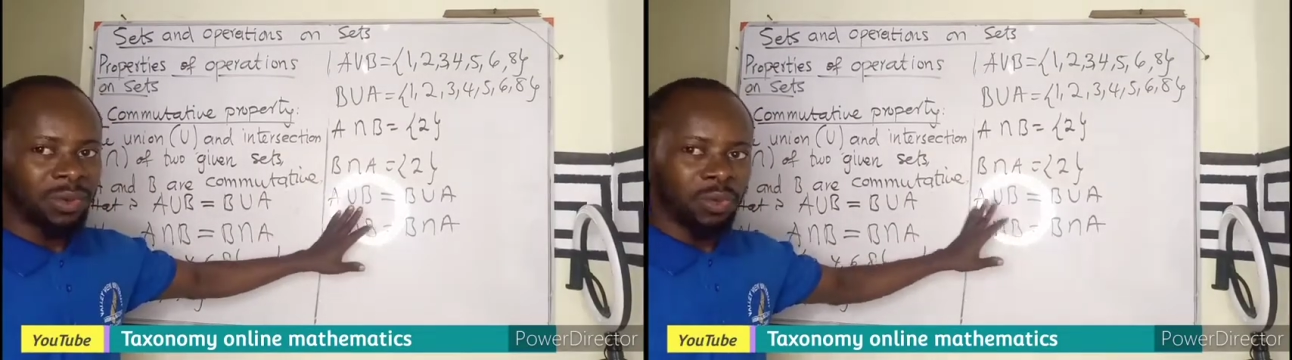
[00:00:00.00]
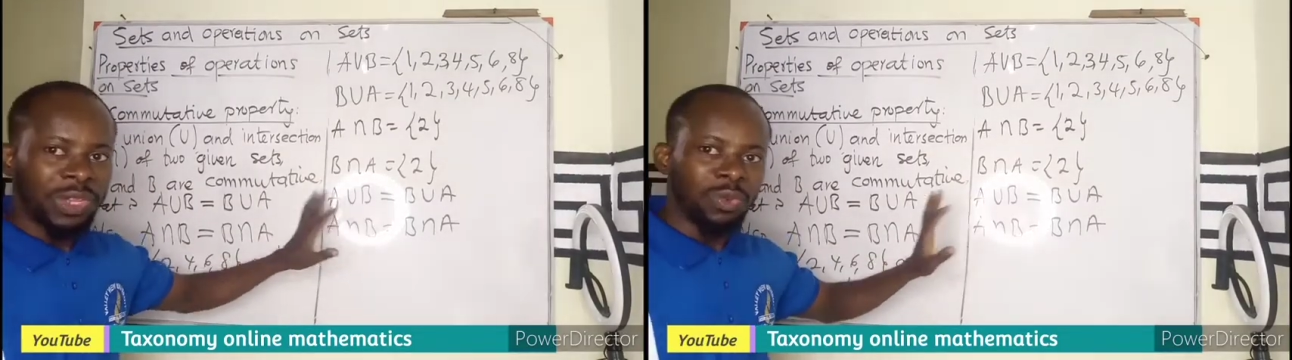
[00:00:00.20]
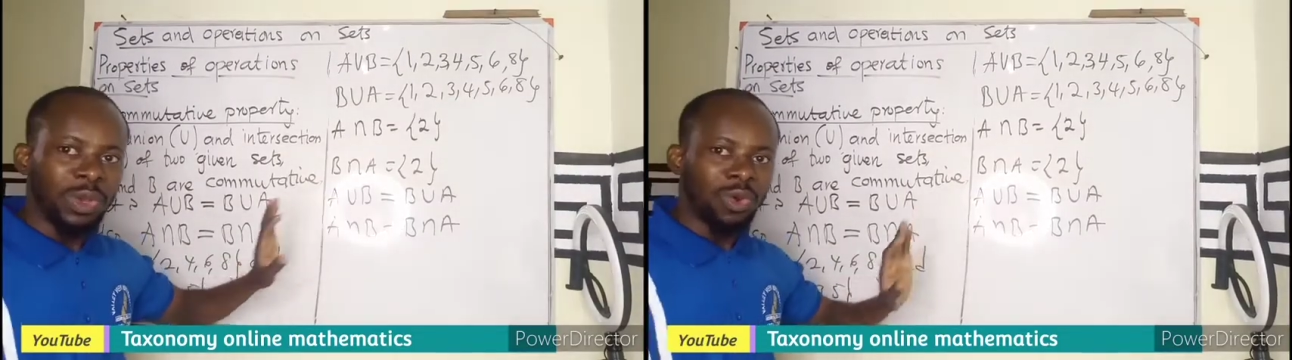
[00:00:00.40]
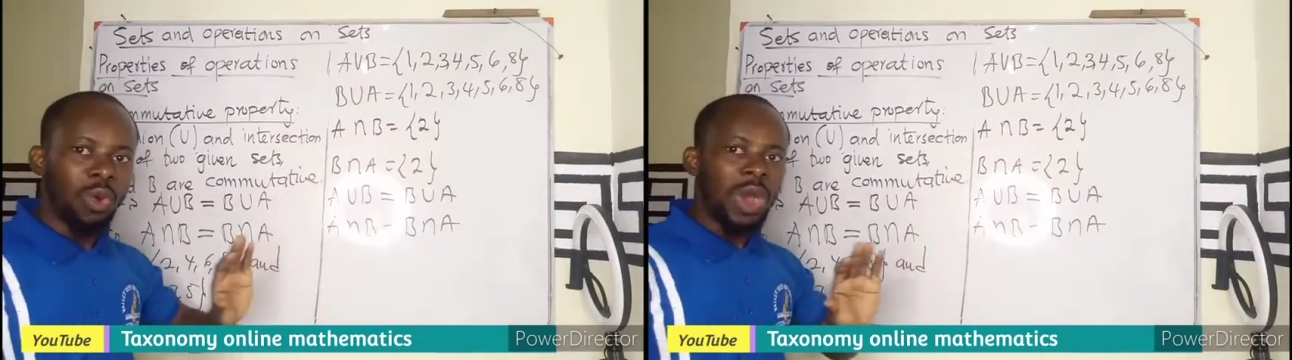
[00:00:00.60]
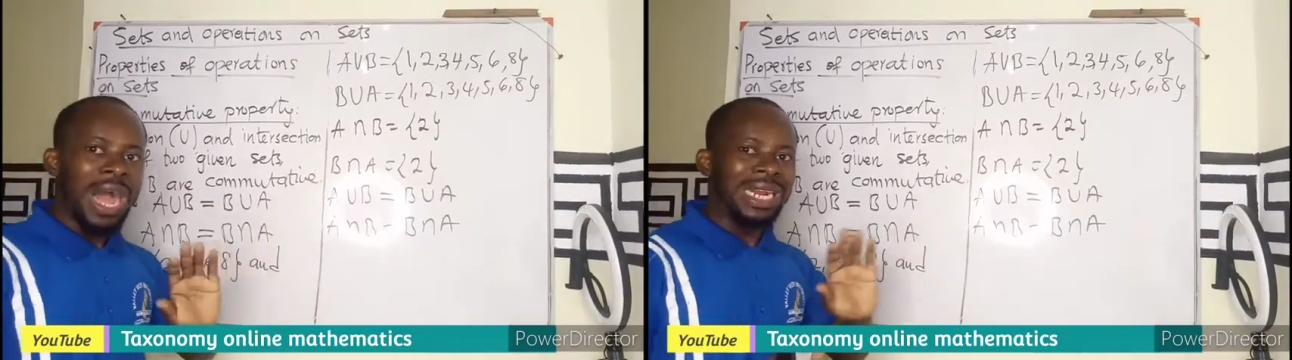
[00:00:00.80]
which we
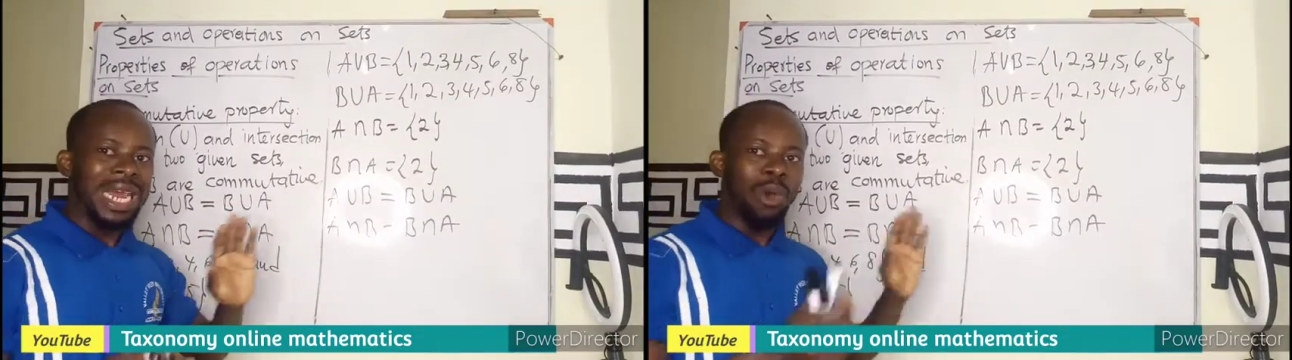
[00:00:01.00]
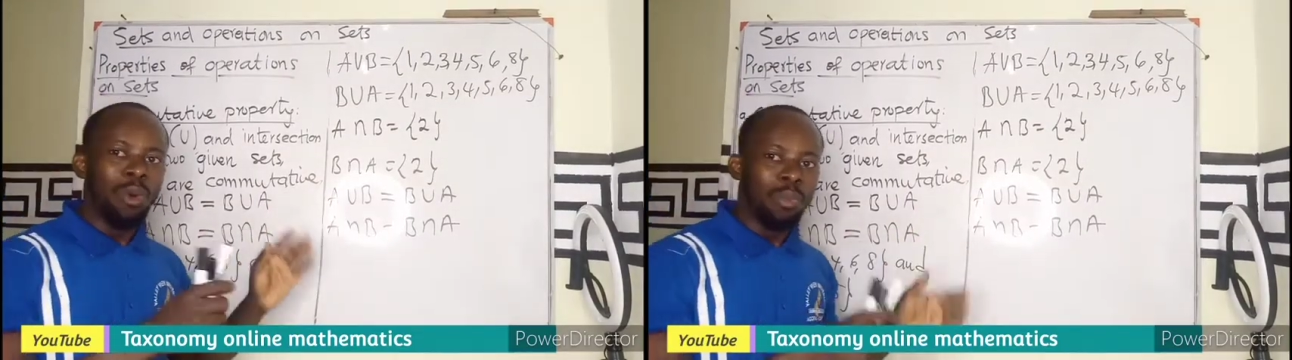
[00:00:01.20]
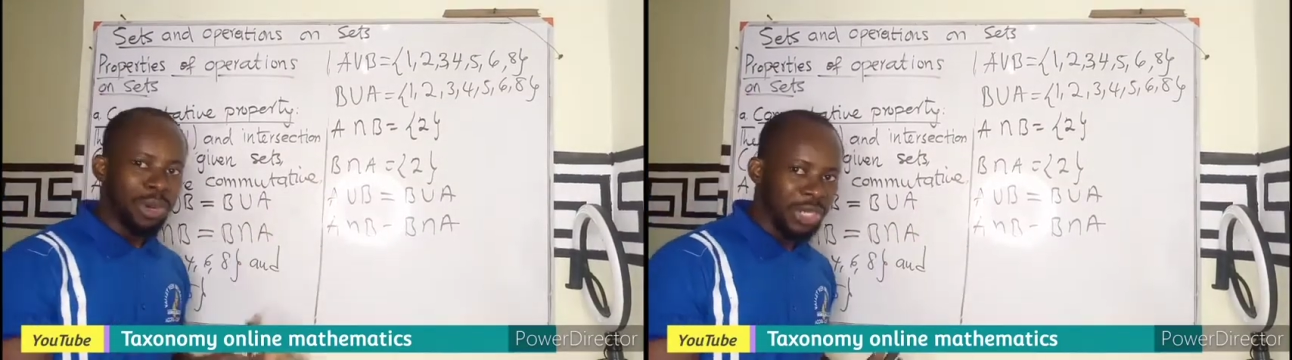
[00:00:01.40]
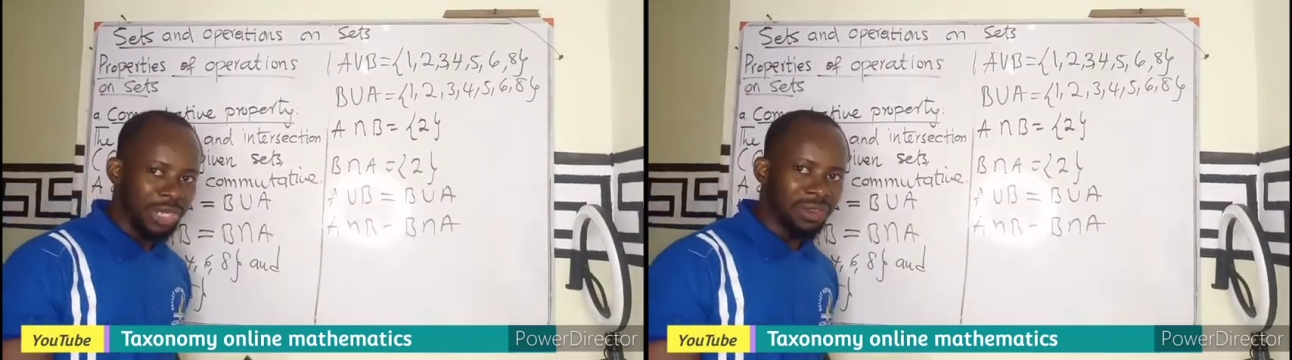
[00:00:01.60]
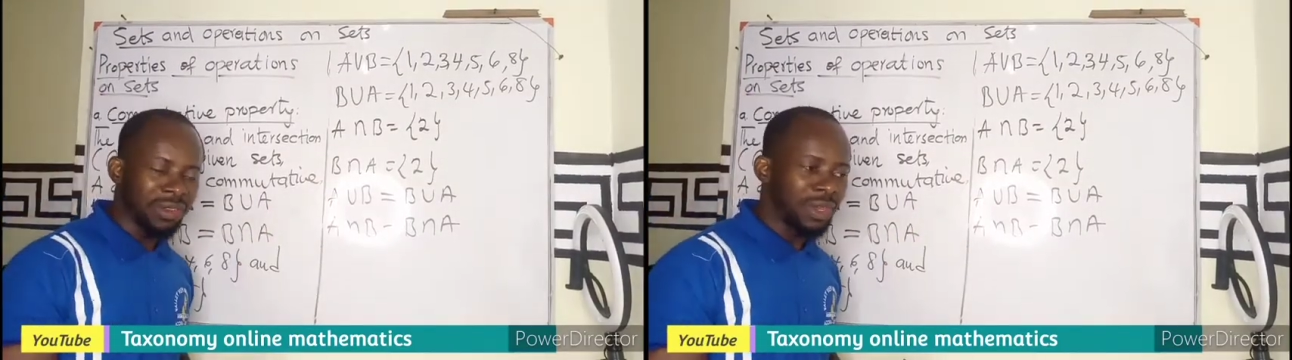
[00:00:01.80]
know under
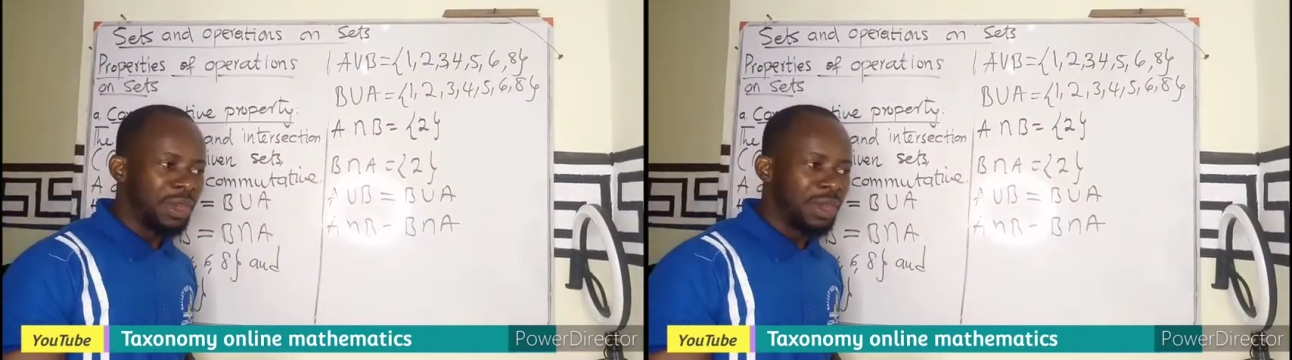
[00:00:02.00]
operations,